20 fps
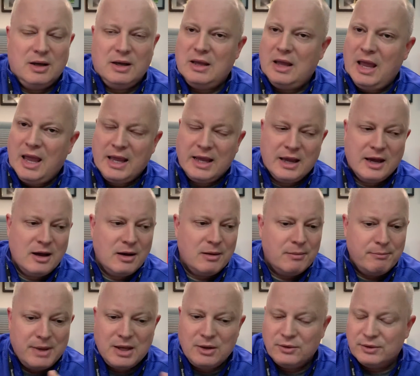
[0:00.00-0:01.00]
hangout,
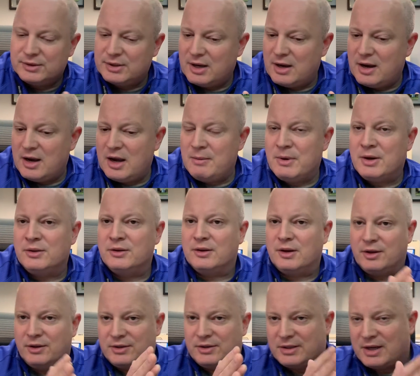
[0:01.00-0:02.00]
mingle time
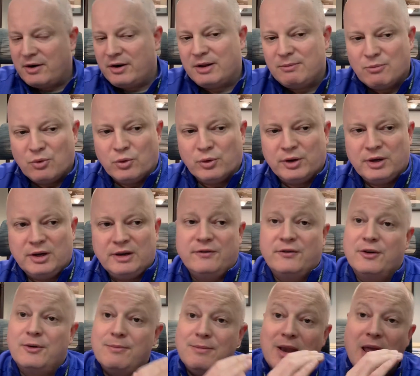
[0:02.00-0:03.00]
on Saturday morning
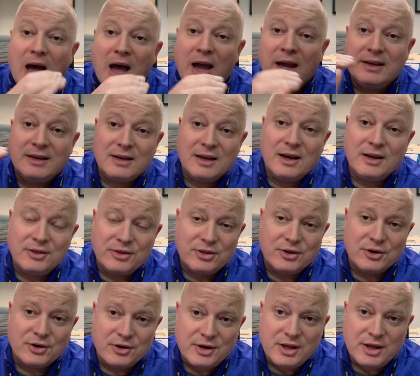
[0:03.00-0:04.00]
from 9 to
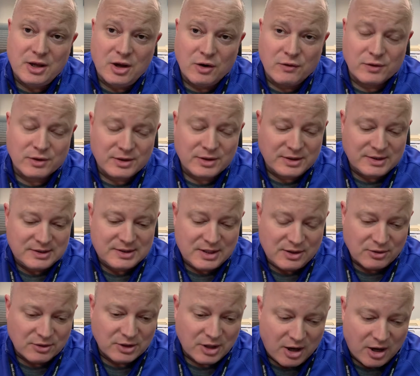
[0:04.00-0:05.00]
9:30 over at the
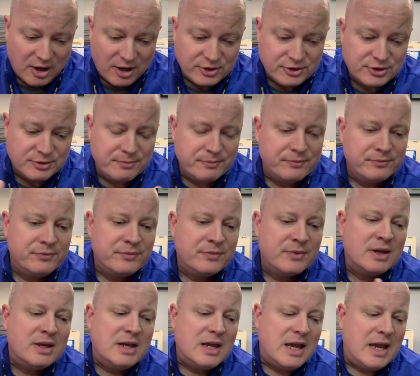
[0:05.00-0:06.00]
Cedar Lodge.
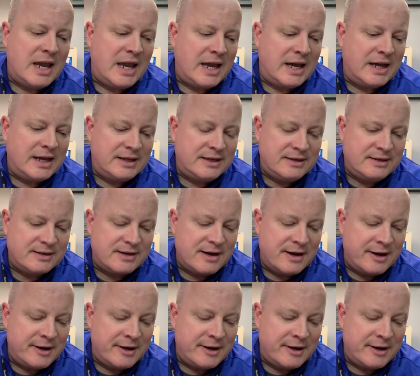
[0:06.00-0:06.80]
And